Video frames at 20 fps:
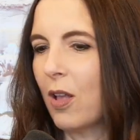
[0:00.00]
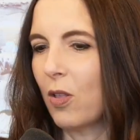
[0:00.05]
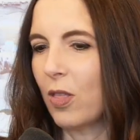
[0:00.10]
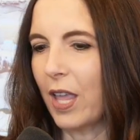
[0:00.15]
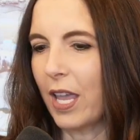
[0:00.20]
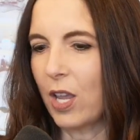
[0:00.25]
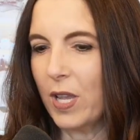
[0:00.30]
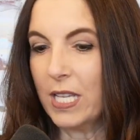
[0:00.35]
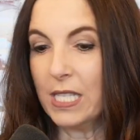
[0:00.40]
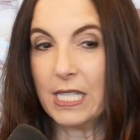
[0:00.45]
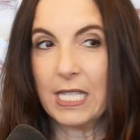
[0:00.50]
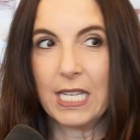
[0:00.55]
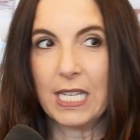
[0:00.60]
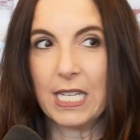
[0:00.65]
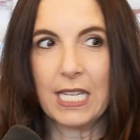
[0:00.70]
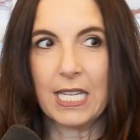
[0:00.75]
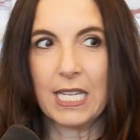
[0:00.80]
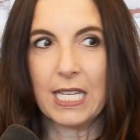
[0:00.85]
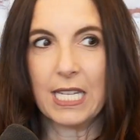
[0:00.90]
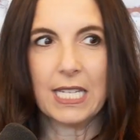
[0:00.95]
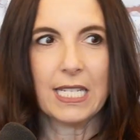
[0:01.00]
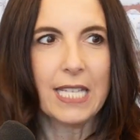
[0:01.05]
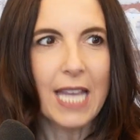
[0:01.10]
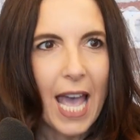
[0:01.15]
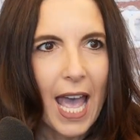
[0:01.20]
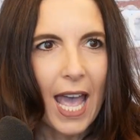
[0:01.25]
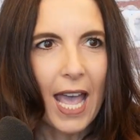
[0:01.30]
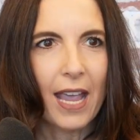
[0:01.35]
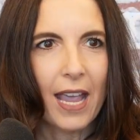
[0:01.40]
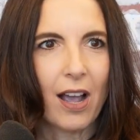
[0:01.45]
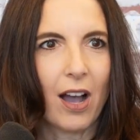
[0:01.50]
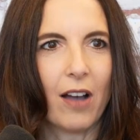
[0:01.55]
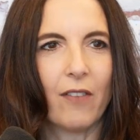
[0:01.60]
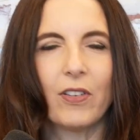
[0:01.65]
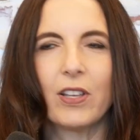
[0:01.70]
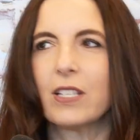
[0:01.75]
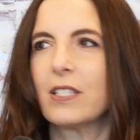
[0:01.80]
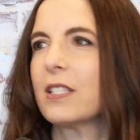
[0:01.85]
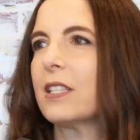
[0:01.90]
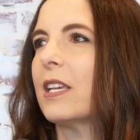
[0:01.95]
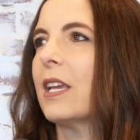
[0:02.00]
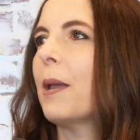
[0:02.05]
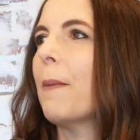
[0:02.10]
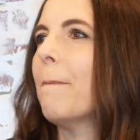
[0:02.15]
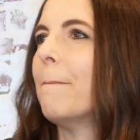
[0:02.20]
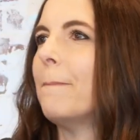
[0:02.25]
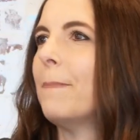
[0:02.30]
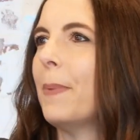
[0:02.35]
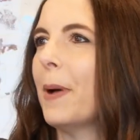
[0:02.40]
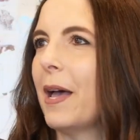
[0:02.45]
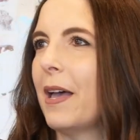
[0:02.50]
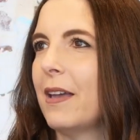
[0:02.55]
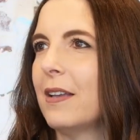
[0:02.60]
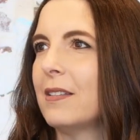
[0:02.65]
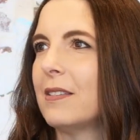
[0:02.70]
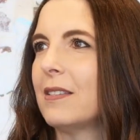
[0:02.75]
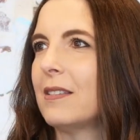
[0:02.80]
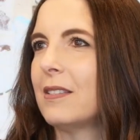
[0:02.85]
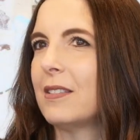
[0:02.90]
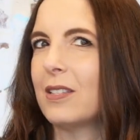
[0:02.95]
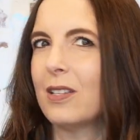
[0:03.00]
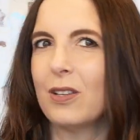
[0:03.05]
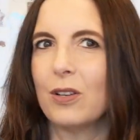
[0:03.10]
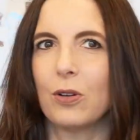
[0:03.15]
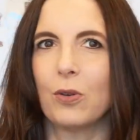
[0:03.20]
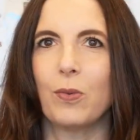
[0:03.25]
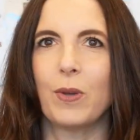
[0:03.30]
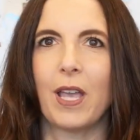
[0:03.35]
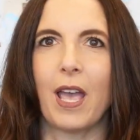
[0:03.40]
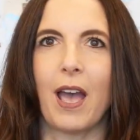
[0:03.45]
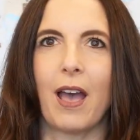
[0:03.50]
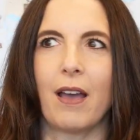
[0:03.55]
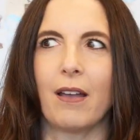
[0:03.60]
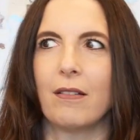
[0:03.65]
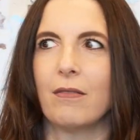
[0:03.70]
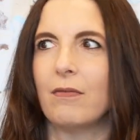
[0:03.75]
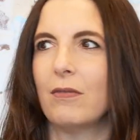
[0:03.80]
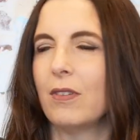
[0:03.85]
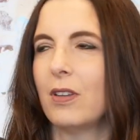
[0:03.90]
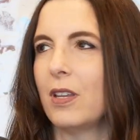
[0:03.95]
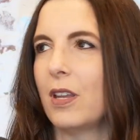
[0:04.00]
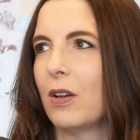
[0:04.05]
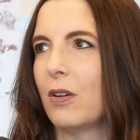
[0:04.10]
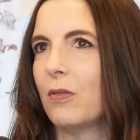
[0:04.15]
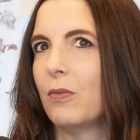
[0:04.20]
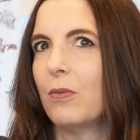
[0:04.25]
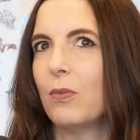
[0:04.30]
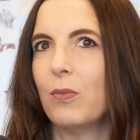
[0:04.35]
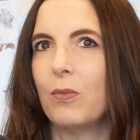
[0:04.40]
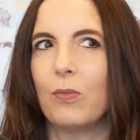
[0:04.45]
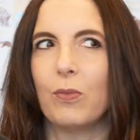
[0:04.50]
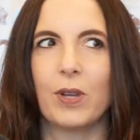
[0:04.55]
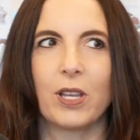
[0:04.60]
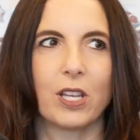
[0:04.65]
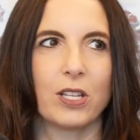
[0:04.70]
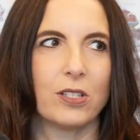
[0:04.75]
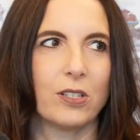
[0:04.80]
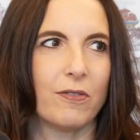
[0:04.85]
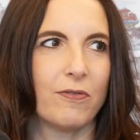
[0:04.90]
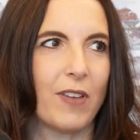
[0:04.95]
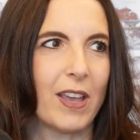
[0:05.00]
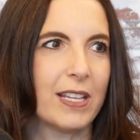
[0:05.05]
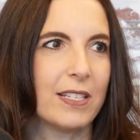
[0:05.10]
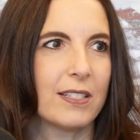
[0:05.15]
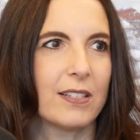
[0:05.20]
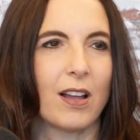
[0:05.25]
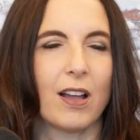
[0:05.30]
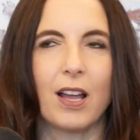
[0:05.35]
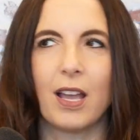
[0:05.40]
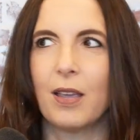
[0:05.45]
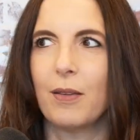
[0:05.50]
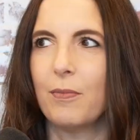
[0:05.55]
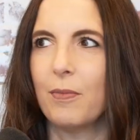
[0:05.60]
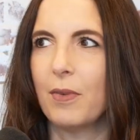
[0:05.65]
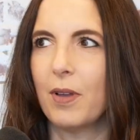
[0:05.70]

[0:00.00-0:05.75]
like it is today, obviously, but still we had, we could do FaceTime.